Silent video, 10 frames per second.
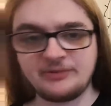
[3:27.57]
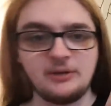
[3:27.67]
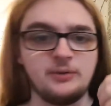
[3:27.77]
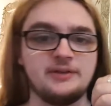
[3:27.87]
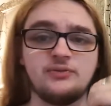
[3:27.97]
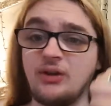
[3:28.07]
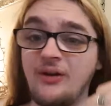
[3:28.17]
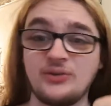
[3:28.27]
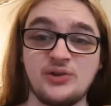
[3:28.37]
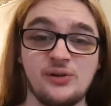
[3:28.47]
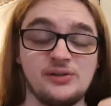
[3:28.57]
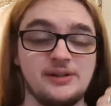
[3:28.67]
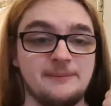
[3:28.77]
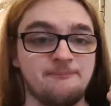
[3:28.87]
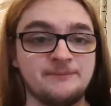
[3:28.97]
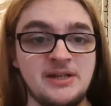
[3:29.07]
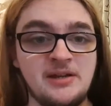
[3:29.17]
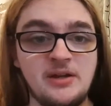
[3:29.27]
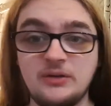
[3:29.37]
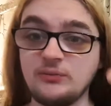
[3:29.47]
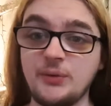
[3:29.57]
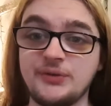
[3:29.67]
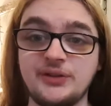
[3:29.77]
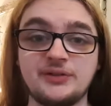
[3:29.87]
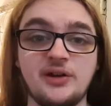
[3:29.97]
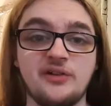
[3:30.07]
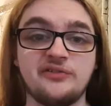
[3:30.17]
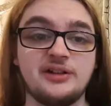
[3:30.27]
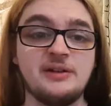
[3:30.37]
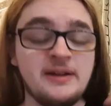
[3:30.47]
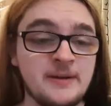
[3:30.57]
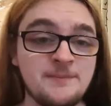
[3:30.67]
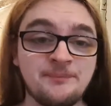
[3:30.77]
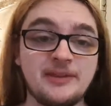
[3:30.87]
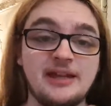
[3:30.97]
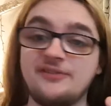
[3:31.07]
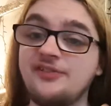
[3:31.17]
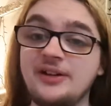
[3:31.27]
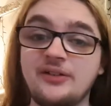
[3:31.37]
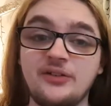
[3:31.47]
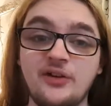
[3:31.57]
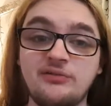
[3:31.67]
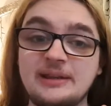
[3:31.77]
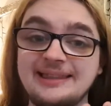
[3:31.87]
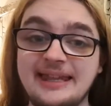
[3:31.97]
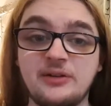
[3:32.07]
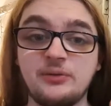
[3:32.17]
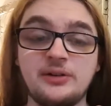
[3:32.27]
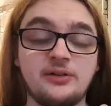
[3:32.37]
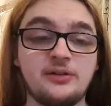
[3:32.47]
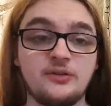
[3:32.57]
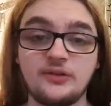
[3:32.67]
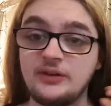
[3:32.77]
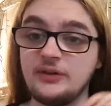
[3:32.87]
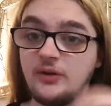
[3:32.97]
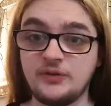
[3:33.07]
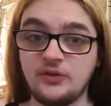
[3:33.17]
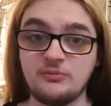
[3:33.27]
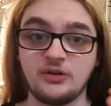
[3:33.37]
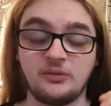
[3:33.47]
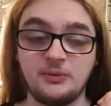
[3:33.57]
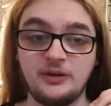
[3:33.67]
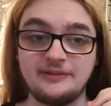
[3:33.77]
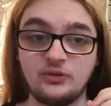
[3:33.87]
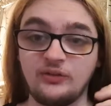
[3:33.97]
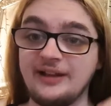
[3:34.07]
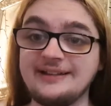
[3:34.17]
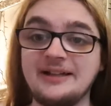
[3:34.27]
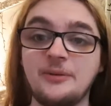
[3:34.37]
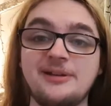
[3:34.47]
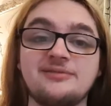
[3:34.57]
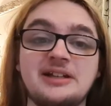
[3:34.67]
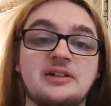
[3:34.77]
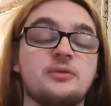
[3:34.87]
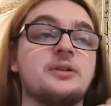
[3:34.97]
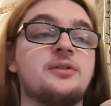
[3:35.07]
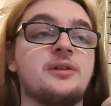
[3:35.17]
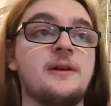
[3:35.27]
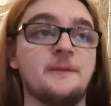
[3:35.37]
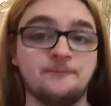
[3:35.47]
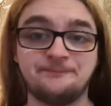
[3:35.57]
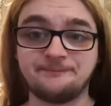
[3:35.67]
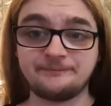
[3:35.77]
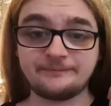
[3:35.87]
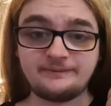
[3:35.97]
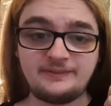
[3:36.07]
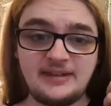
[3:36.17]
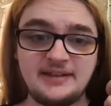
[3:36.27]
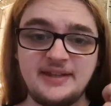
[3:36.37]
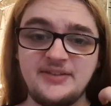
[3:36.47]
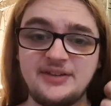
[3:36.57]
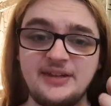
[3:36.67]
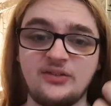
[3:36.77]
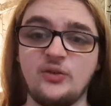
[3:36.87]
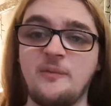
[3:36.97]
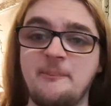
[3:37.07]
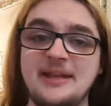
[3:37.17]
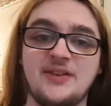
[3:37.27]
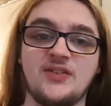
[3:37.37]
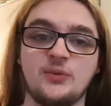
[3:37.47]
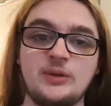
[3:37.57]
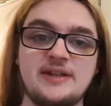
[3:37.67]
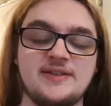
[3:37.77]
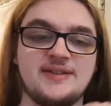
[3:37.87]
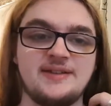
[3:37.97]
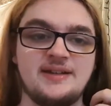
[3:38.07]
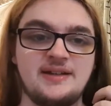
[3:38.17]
with dark chocolate, roasted coffee, and it finishes off with licorice, just not too much, but just a little bit of licorice gives it this sort of bittersweet